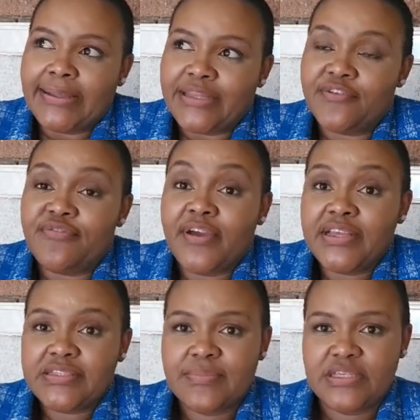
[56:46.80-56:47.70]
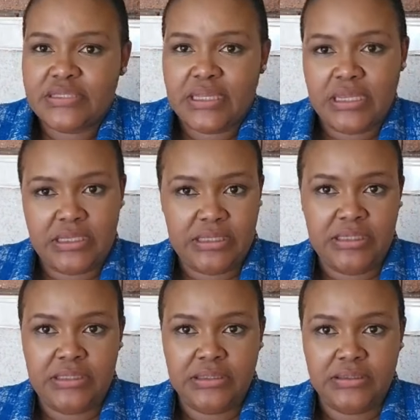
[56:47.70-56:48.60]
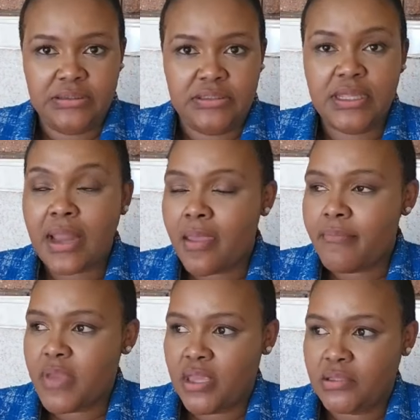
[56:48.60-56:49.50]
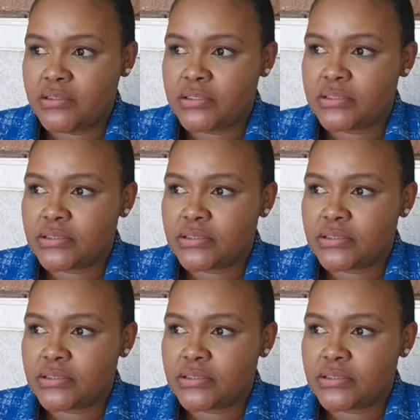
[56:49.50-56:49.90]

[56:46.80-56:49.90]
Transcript: the first mistake that i made